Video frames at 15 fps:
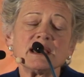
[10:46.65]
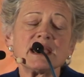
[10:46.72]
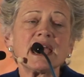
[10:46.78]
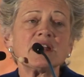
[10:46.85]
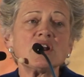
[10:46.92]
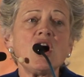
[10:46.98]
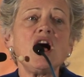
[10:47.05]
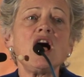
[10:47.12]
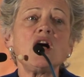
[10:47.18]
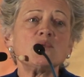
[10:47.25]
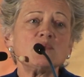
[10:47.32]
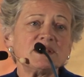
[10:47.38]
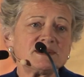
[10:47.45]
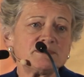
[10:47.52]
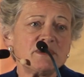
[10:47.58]
can
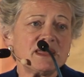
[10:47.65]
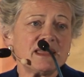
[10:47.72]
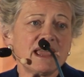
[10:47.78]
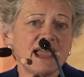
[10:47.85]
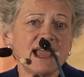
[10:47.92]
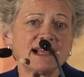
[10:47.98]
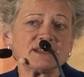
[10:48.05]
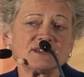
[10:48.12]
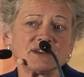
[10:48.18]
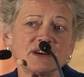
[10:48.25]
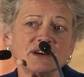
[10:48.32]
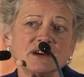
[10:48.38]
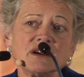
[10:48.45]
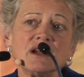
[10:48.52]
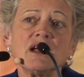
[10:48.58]
always be the
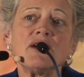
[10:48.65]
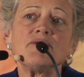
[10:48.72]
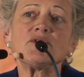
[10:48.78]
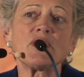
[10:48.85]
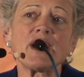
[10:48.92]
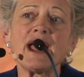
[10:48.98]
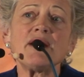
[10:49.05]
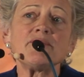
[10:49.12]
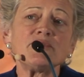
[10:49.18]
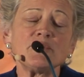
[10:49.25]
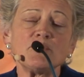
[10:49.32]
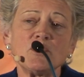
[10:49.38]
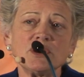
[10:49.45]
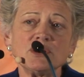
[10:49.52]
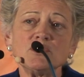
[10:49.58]
answer for
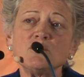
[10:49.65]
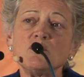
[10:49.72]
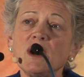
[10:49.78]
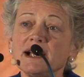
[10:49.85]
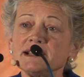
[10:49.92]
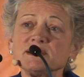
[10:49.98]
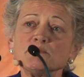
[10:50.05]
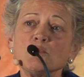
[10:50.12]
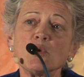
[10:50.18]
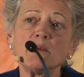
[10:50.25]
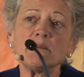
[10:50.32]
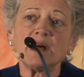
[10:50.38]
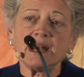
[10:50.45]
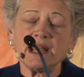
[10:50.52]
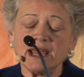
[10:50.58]
everyone who wants more
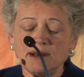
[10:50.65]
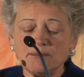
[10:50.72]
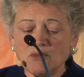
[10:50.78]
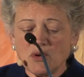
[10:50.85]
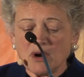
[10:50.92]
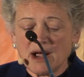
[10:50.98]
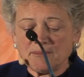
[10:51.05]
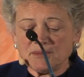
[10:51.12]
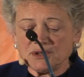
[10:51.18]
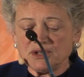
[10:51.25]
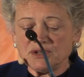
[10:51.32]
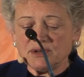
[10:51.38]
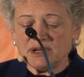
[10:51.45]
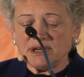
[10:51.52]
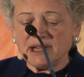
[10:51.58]
money and more
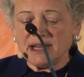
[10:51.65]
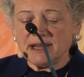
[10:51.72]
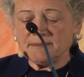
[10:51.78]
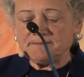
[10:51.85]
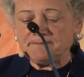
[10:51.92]
opportunity.